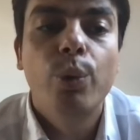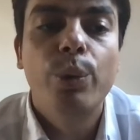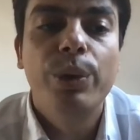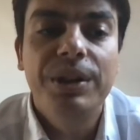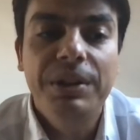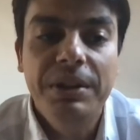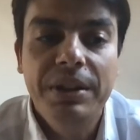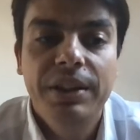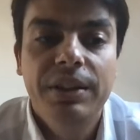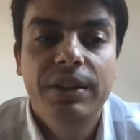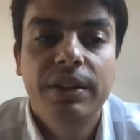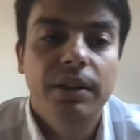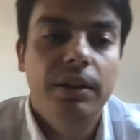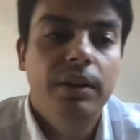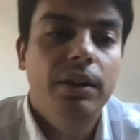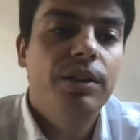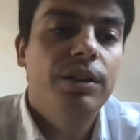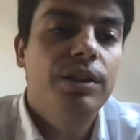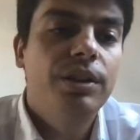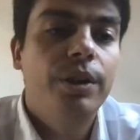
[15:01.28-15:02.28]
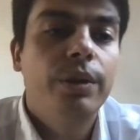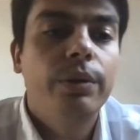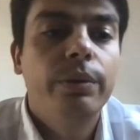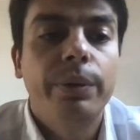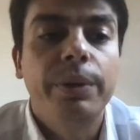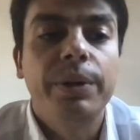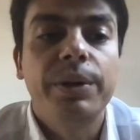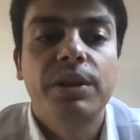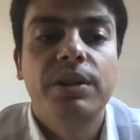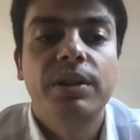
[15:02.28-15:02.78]
we need
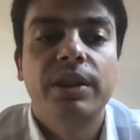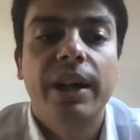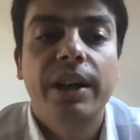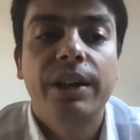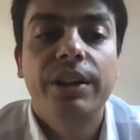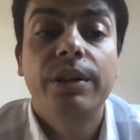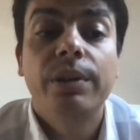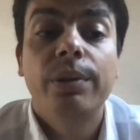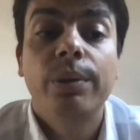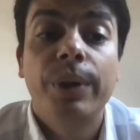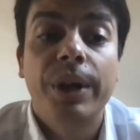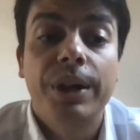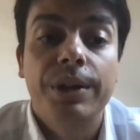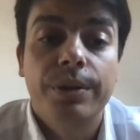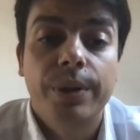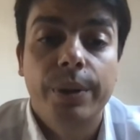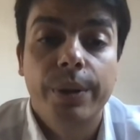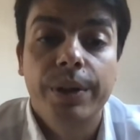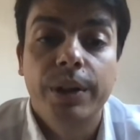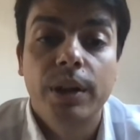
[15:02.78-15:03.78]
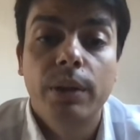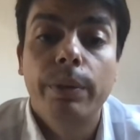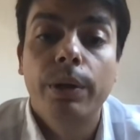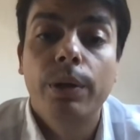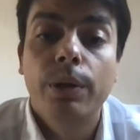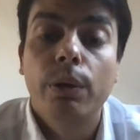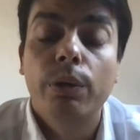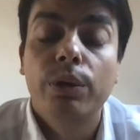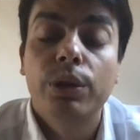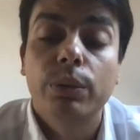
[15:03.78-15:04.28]
server-side rendering
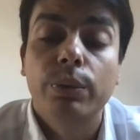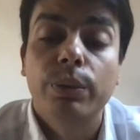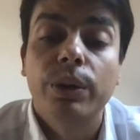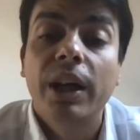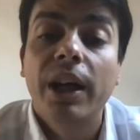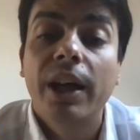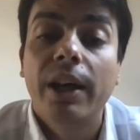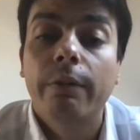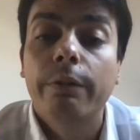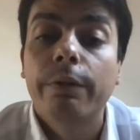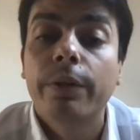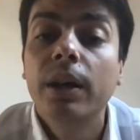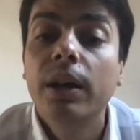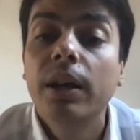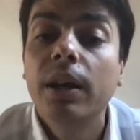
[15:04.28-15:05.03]
because we have